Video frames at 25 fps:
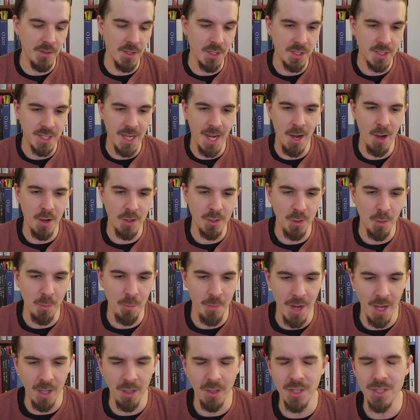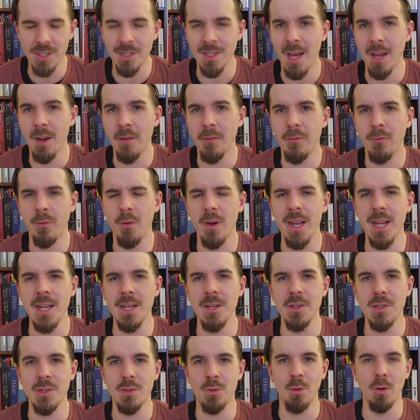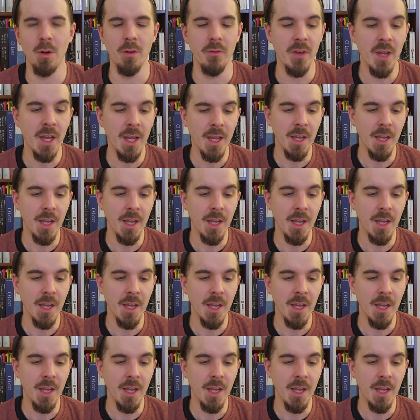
this character Bella is not afraid to sort of